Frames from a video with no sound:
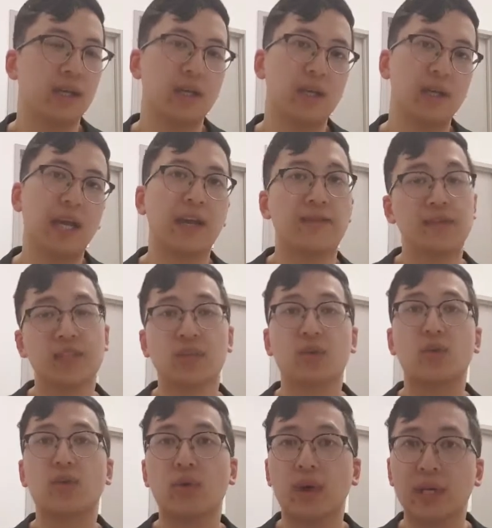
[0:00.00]
Now, if it's a
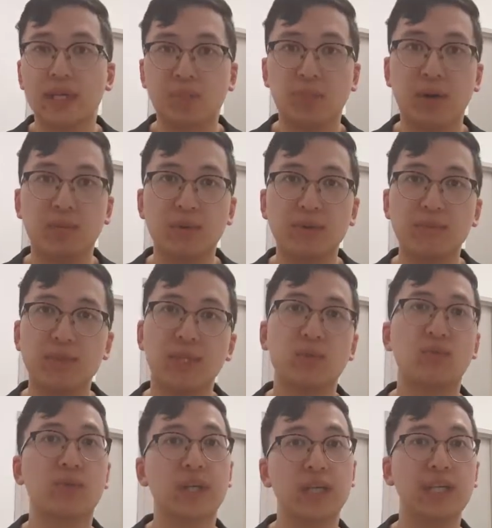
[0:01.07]
chronic problem, then
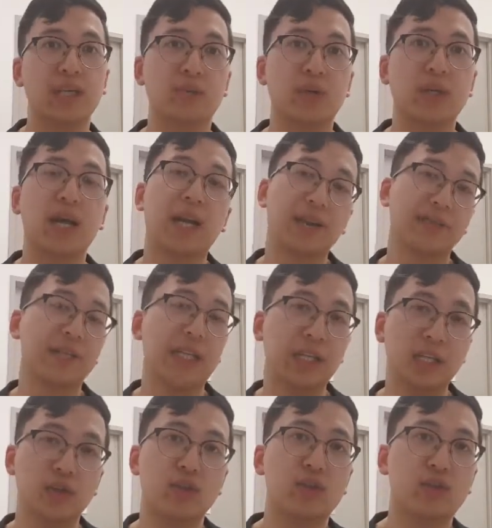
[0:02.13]
really we're kind of leading
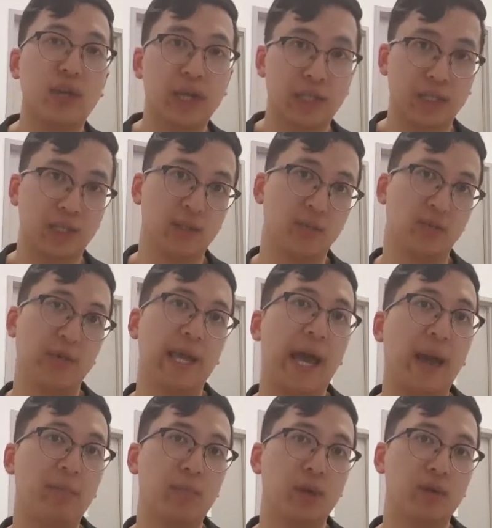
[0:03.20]
you straight into the
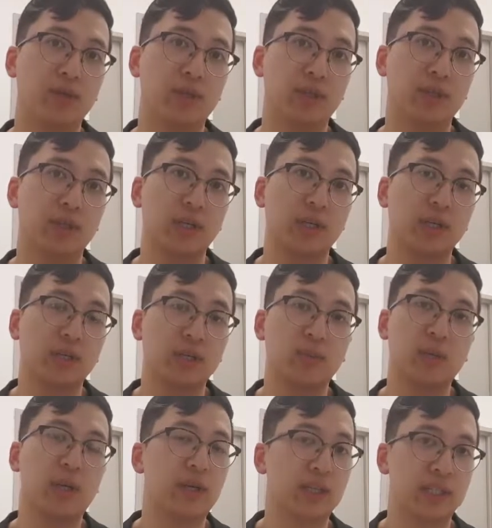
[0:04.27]
rehab motion, because we
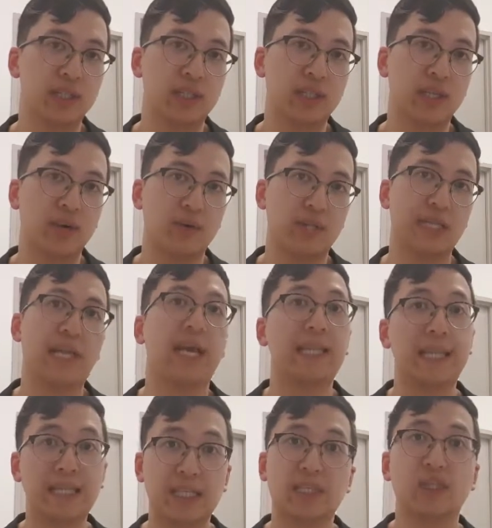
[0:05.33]
don't necessarily,
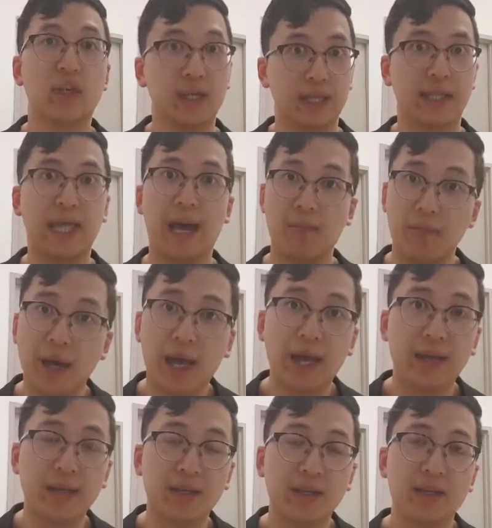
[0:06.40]
unless it's gotten that bad,
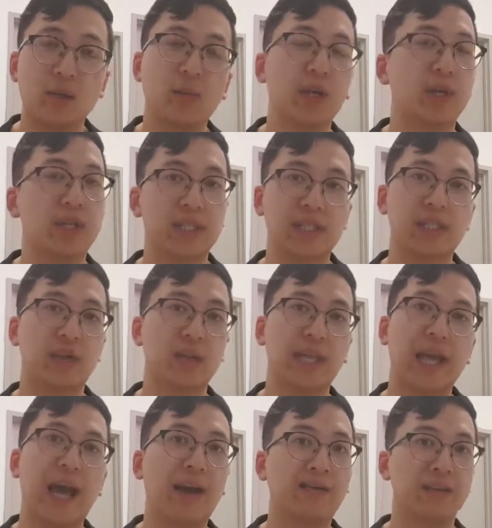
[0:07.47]
we don't necessarily
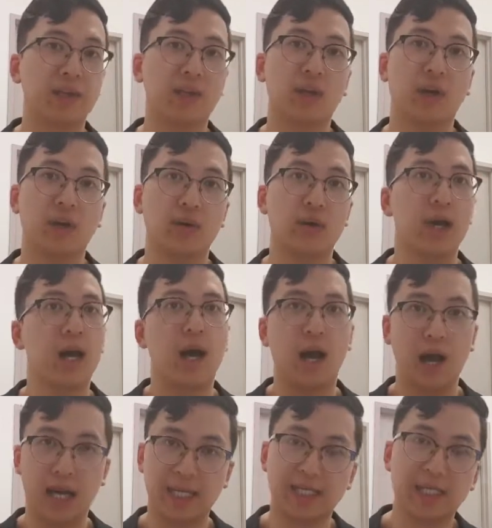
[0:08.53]
have to go
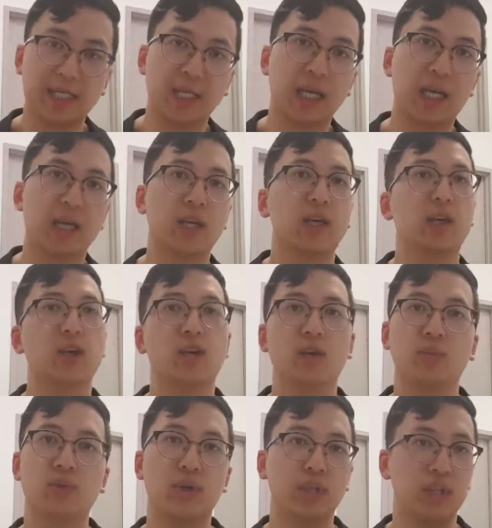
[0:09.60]
icing it or
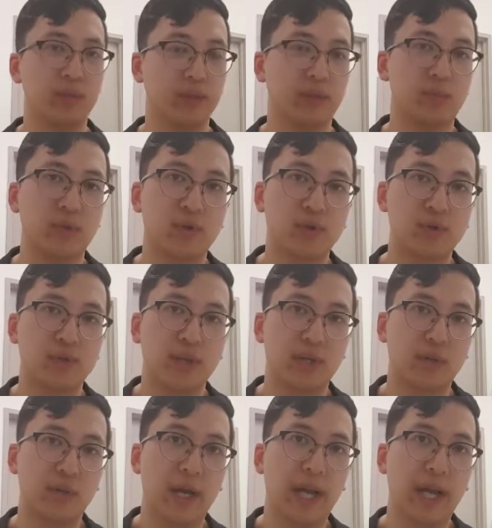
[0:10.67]
putting you in a boot straight away.